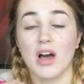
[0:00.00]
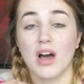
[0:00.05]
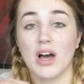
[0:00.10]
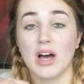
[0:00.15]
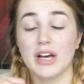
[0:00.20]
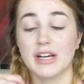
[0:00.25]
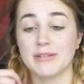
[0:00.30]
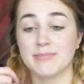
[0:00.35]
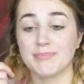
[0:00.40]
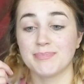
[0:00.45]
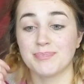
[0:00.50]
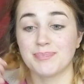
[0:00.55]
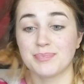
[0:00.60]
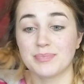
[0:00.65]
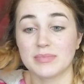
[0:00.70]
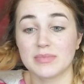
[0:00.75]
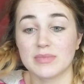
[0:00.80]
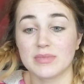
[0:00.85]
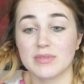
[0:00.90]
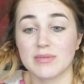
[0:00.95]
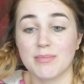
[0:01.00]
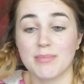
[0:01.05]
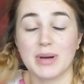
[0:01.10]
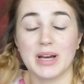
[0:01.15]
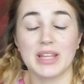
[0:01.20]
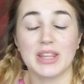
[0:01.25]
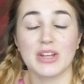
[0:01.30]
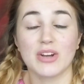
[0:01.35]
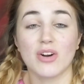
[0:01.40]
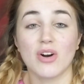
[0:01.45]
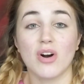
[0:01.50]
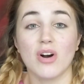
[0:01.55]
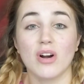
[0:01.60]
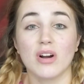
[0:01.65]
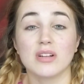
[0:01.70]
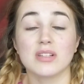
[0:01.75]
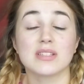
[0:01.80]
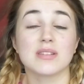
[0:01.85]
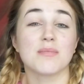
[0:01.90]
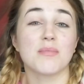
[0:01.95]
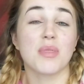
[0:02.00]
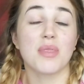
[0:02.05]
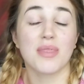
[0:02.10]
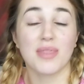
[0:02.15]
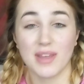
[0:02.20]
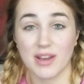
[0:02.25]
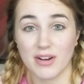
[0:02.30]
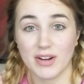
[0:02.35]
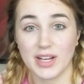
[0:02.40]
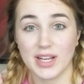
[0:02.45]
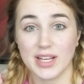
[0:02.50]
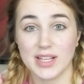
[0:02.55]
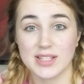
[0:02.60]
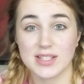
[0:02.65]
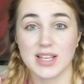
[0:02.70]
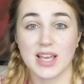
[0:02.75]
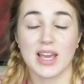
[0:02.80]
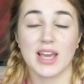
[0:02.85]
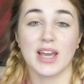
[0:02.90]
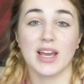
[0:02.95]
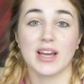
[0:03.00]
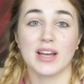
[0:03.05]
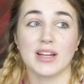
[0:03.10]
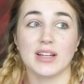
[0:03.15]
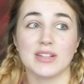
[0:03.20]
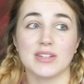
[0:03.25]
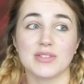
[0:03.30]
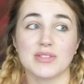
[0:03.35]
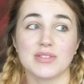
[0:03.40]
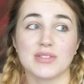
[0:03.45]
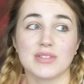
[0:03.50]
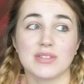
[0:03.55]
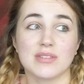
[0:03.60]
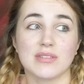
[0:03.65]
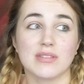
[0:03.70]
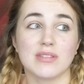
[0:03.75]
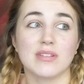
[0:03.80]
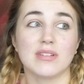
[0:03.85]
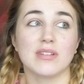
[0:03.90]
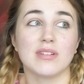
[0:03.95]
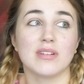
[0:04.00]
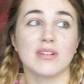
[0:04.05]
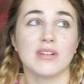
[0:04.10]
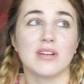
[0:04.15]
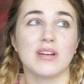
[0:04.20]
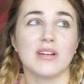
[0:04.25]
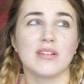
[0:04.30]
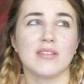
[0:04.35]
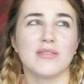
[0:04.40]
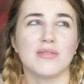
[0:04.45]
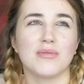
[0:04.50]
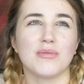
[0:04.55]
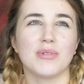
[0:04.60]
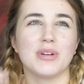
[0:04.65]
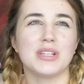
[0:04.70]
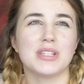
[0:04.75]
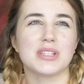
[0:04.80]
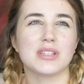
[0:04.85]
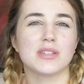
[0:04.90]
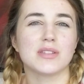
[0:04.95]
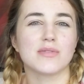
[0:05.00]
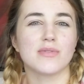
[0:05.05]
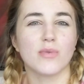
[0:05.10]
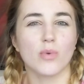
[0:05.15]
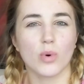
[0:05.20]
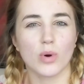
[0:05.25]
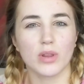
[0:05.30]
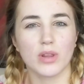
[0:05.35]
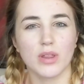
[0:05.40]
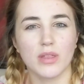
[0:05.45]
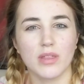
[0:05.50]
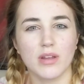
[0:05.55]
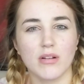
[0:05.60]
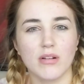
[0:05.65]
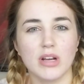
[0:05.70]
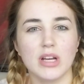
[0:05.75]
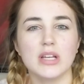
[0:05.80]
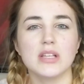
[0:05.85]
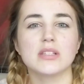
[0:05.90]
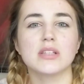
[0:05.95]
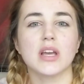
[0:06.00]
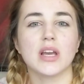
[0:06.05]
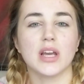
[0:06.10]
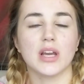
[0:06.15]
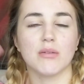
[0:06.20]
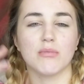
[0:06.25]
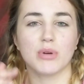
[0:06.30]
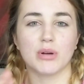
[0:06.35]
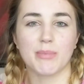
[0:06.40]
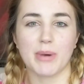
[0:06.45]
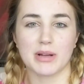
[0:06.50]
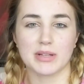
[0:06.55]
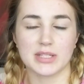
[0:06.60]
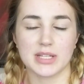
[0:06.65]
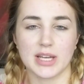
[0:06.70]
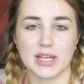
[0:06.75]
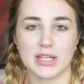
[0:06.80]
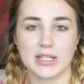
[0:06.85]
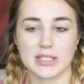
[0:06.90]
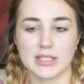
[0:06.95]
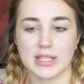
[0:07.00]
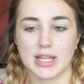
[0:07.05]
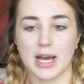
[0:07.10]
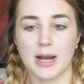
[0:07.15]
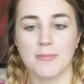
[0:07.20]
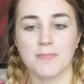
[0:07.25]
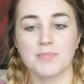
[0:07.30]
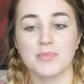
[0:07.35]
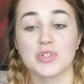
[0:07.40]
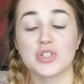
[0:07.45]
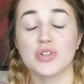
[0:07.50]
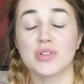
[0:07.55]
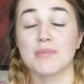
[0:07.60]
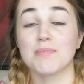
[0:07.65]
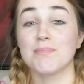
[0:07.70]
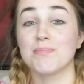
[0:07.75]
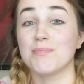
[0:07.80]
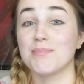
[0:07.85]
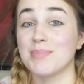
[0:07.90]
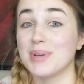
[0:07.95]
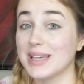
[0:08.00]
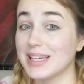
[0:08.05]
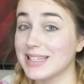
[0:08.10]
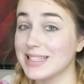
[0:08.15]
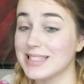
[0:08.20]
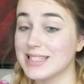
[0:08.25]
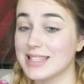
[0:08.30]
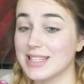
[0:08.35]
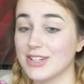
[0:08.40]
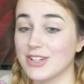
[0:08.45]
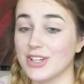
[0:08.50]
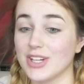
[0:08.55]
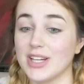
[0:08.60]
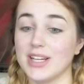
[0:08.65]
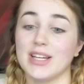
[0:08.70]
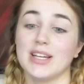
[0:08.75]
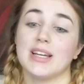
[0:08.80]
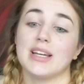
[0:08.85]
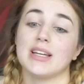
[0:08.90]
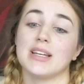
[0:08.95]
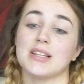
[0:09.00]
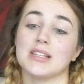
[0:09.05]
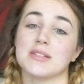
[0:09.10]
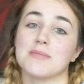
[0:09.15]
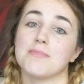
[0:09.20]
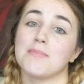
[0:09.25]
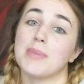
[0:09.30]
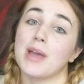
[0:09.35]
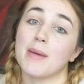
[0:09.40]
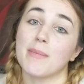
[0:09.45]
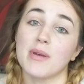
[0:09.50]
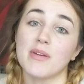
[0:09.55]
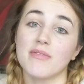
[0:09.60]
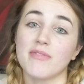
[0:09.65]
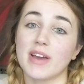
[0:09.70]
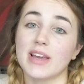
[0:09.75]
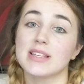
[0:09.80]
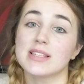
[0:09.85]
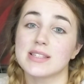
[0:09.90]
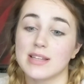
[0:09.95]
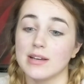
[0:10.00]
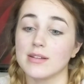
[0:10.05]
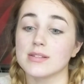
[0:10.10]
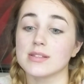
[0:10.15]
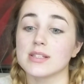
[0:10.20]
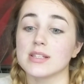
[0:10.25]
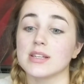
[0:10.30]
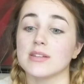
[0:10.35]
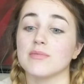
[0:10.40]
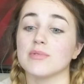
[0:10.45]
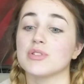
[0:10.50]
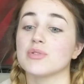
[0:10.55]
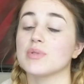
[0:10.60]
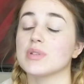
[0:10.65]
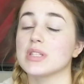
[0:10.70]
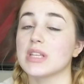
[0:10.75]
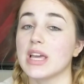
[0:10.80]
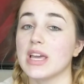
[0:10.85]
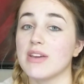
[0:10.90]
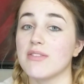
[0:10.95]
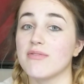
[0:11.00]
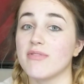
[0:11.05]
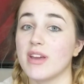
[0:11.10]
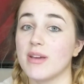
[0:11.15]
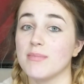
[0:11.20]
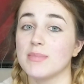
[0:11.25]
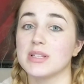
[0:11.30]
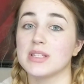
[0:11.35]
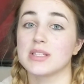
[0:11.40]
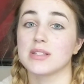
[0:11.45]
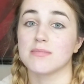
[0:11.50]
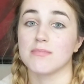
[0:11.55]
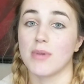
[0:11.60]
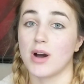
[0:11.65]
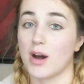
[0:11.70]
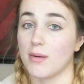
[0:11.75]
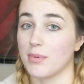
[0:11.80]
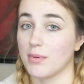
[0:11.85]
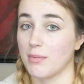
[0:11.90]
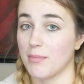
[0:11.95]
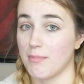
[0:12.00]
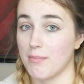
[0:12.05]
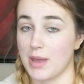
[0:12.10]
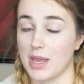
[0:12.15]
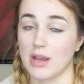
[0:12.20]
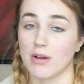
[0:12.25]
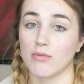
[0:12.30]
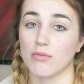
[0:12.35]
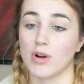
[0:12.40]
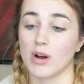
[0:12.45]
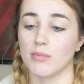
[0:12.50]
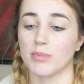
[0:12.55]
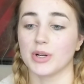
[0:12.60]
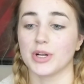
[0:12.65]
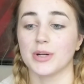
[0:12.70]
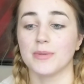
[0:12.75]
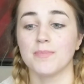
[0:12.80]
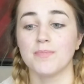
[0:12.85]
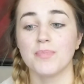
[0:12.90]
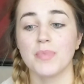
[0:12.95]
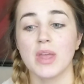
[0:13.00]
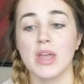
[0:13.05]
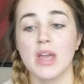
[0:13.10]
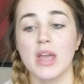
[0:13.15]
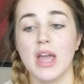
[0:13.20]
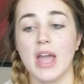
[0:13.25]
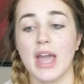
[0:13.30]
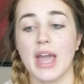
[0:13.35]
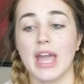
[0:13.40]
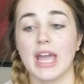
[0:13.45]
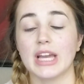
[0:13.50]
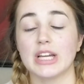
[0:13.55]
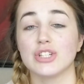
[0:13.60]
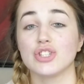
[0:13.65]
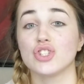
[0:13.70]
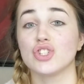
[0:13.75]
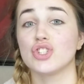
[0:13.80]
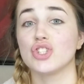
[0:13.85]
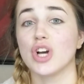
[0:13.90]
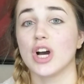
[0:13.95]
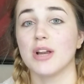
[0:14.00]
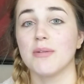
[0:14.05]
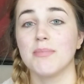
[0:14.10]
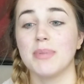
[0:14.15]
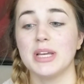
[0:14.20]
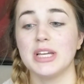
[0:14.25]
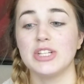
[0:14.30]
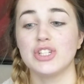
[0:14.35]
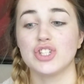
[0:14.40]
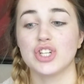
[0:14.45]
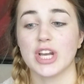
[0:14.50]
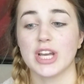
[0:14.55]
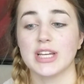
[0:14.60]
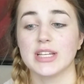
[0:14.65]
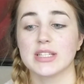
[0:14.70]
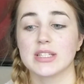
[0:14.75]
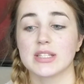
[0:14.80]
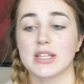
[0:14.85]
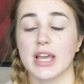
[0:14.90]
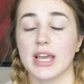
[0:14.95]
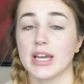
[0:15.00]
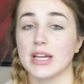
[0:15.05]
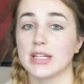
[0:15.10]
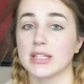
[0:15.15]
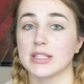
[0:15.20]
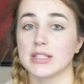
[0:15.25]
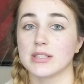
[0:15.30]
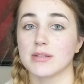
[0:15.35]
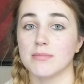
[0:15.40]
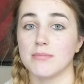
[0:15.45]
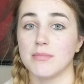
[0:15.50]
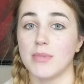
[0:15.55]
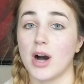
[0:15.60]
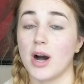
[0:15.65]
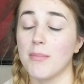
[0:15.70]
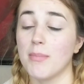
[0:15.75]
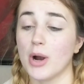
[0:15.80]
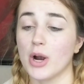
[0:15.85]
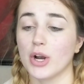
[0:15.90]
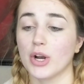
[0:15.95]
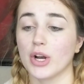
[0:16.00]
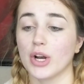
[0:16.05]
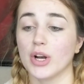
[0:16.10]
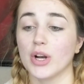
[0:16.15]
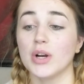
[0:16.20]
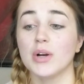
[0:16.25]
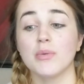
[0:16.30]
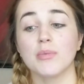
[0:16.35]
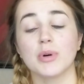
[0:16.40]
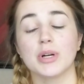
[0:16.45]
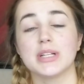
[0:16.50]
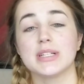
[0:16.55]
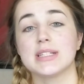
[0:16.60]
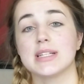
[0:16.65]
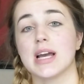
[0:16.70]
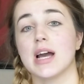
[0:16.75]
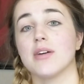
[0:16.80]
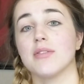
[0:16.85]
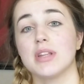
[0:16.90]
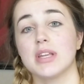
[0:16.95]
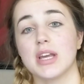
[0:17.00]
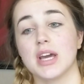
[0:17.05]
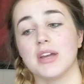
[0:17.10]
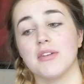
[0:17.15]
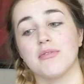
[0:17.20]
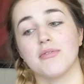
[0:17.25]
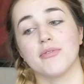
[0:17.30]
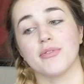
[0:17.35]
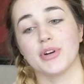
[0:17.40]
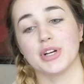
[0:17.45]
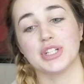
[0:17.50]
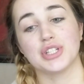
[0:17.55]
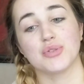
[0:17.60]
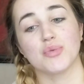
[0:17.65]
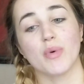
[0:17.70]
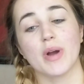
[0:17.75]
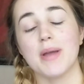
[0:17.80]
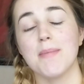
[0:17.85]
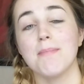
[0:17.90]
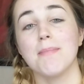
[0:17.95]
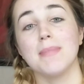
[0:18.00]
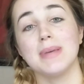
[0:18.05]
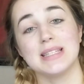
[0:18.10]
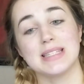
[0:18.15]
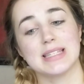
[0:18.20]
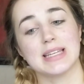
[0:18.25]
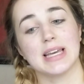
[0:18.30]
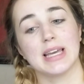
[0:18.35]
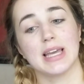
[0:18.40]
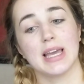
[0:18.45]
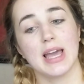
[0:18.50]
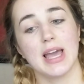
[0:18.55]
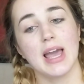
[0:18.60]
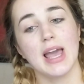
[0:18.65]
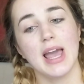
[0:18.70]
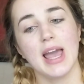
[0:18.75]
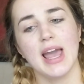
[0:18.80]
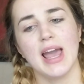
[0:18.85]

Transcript: But there are some theories and reasons for the theories, and we're about to get into that. So the biggest theory is Babyface Nelson, which was a famous mob bank robber, and John P. Chase and Ma Barker were in town the night Frisch went missing,